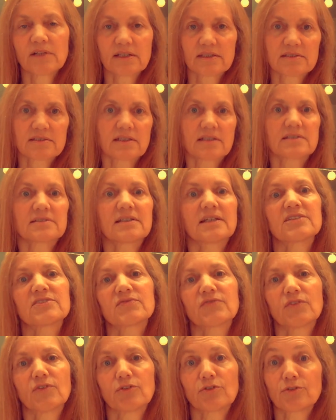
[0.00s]

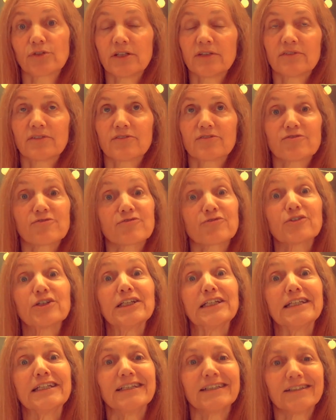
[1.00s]
successful or even
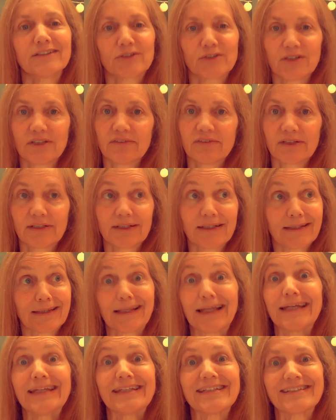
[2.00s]
free or even
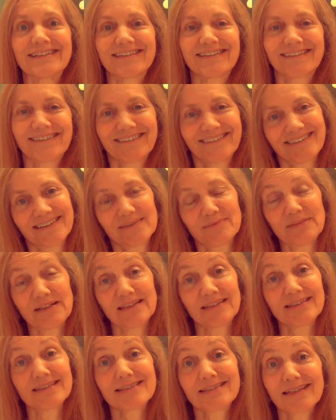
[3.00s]
enlightened. I
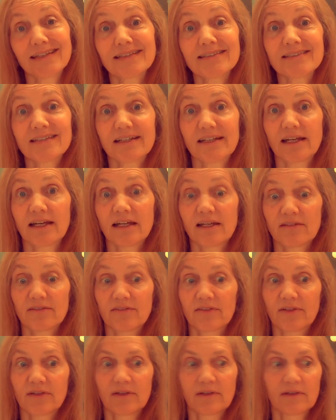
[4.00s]
mean, these things can
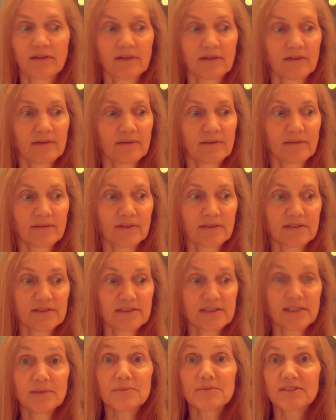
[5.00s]
have, it
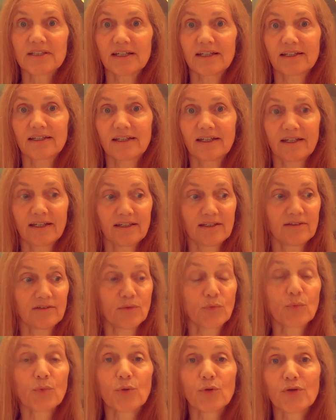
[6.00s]
seems like a
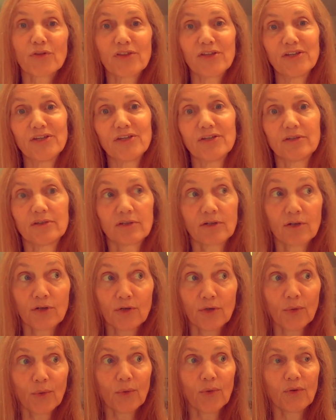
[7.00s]
worthy
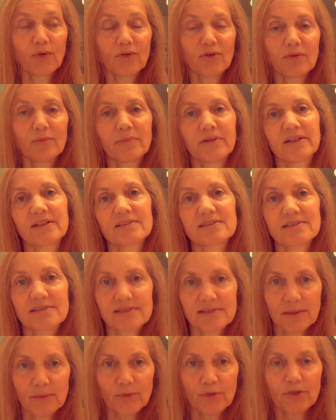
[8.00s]
goal, but it's
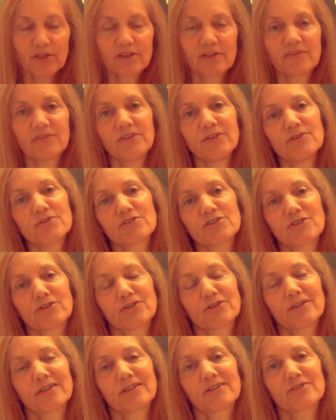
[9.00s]
somewhere in the
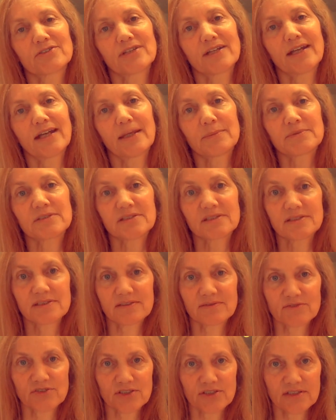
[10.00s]
future, and there's an absence
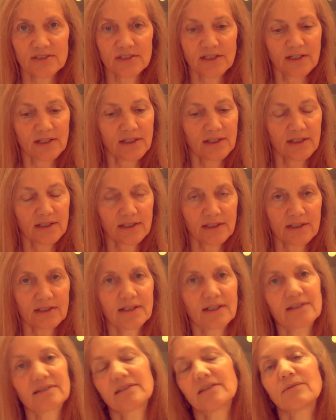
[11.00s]
of just
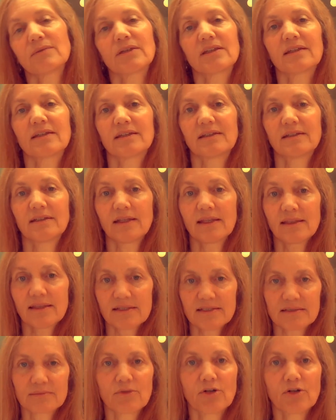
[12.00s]
connecting with it in this